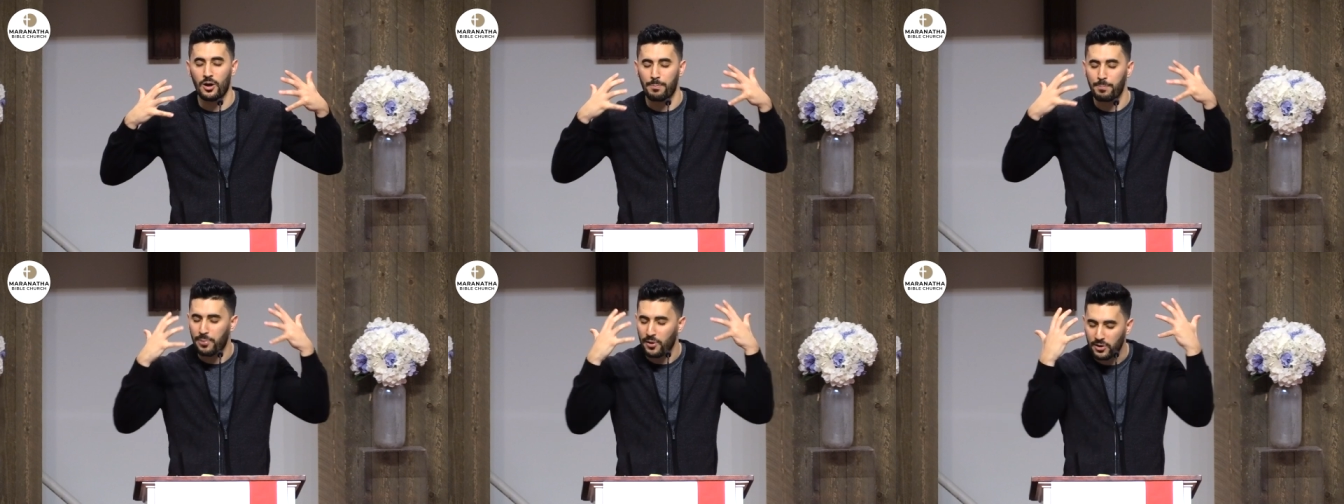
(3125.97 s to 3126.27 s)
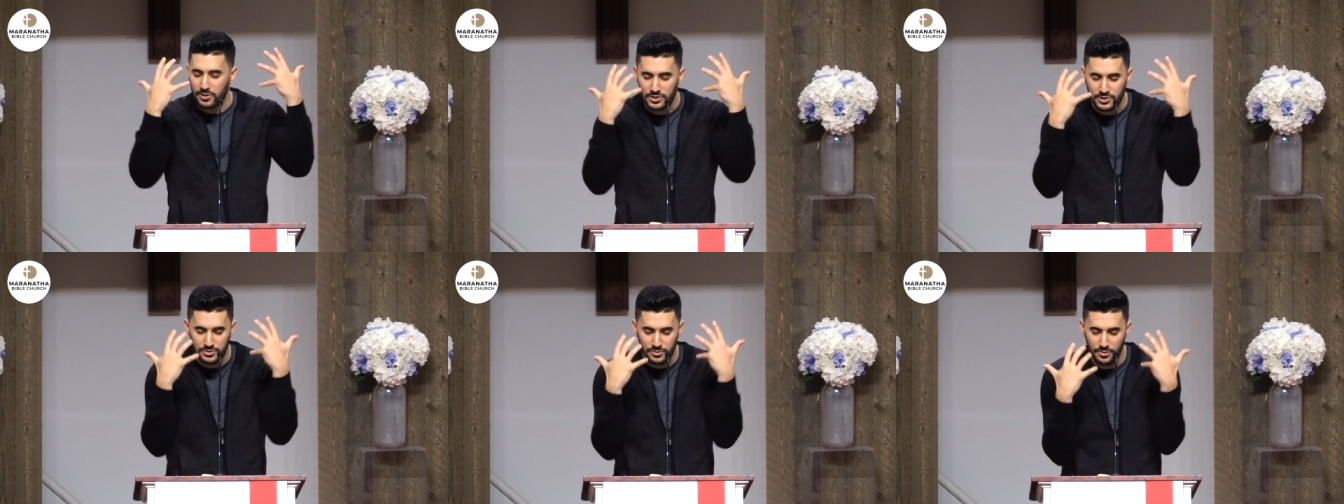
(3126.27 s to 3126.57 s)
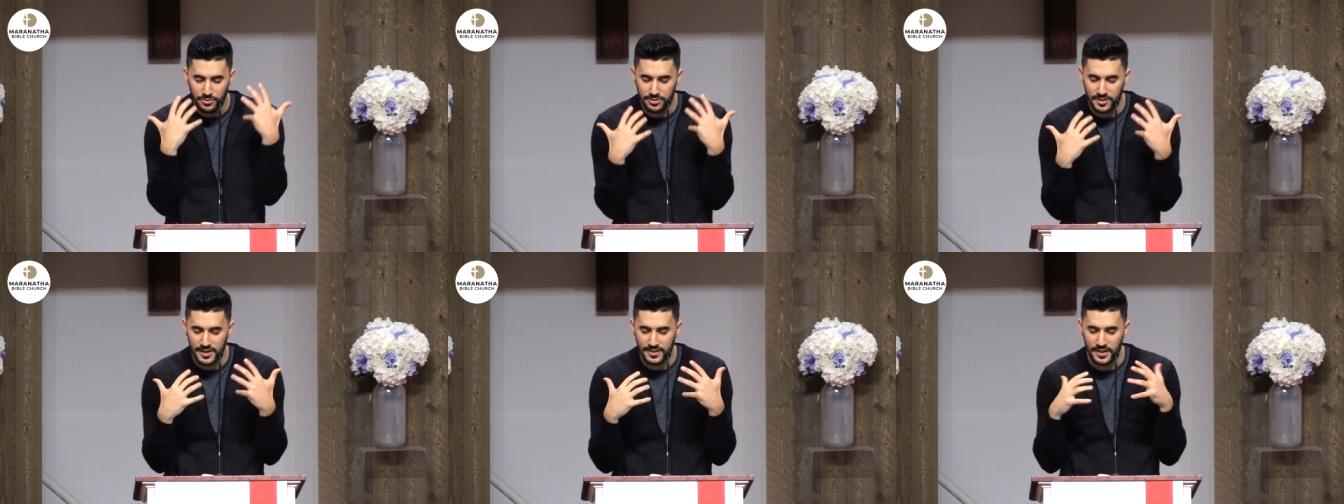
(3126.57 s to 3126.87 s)
a
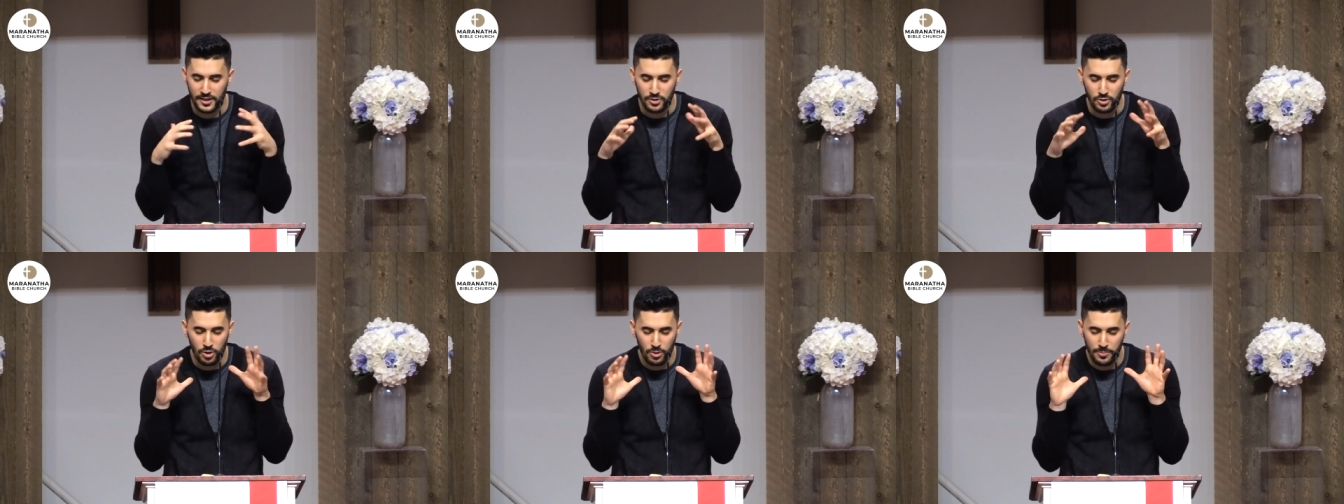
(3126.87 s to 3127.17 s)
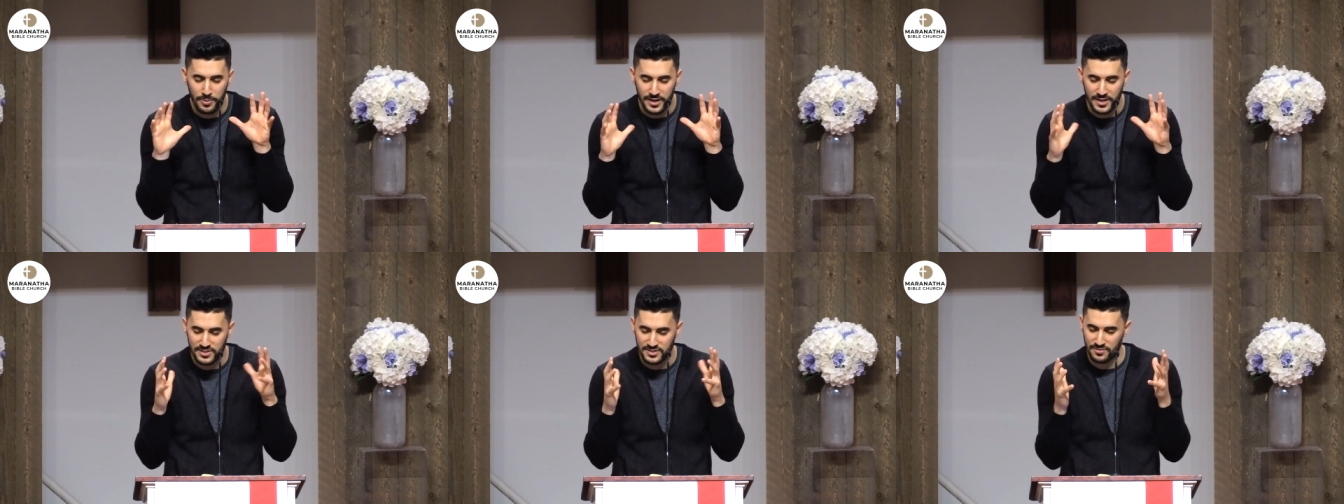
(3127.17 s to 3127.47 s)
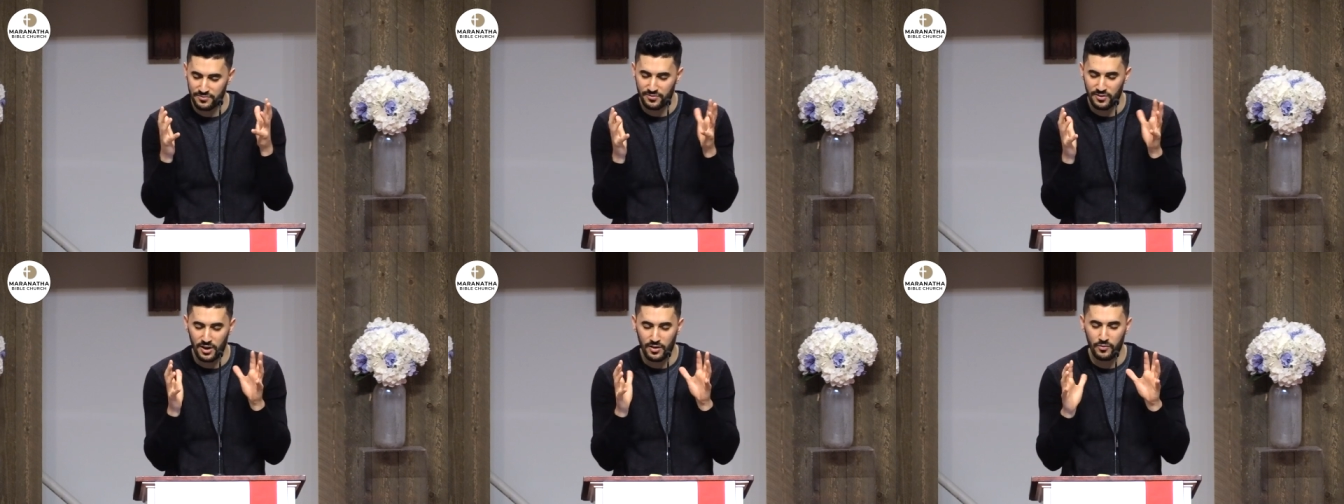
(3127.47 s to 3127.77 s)
personal thing that nobody's
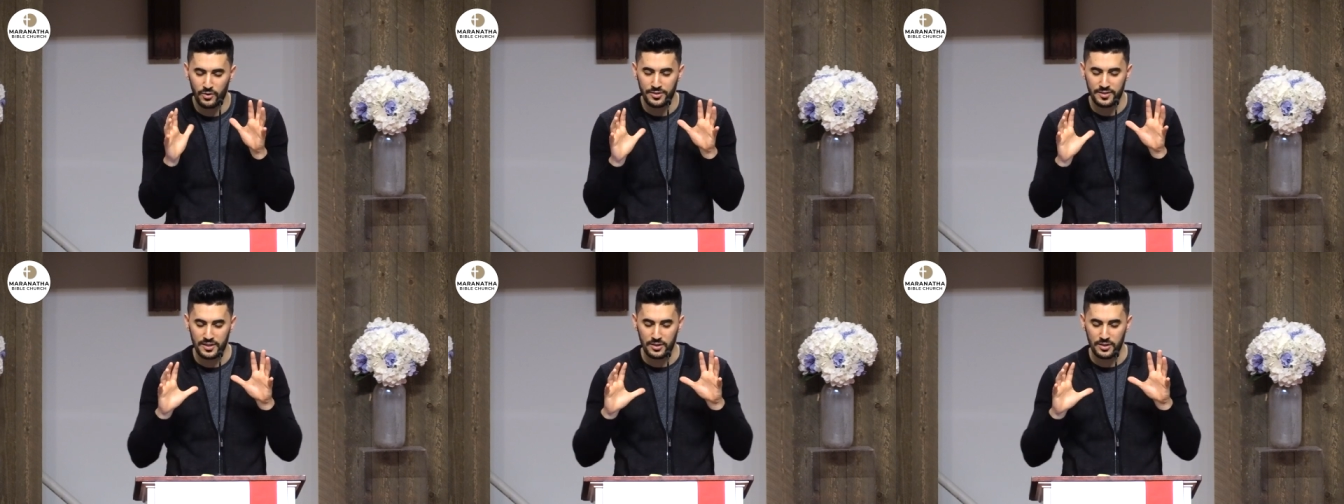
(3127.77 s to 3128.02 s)
involved with.